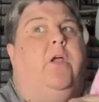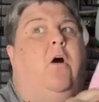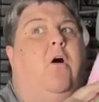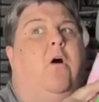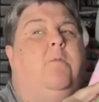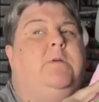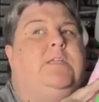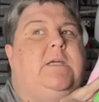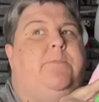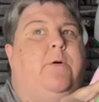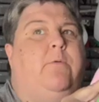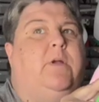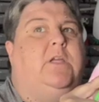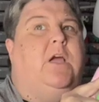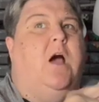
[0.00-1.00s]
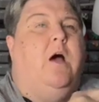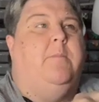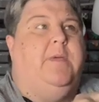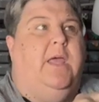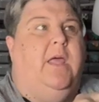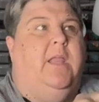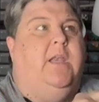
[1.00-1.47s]
Home Depot would
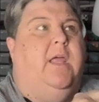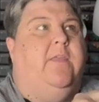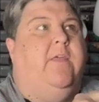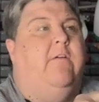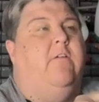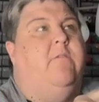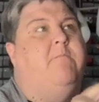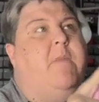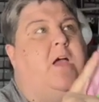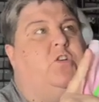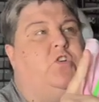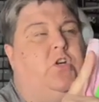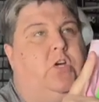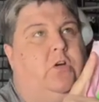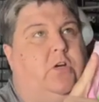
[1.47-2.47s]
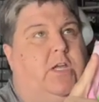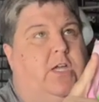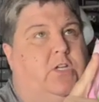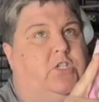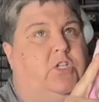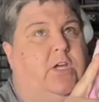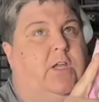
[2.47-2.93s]
come in and they would measure your
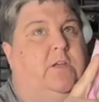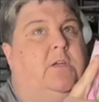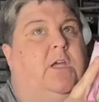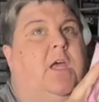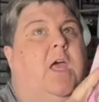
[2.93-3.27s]
kitchen,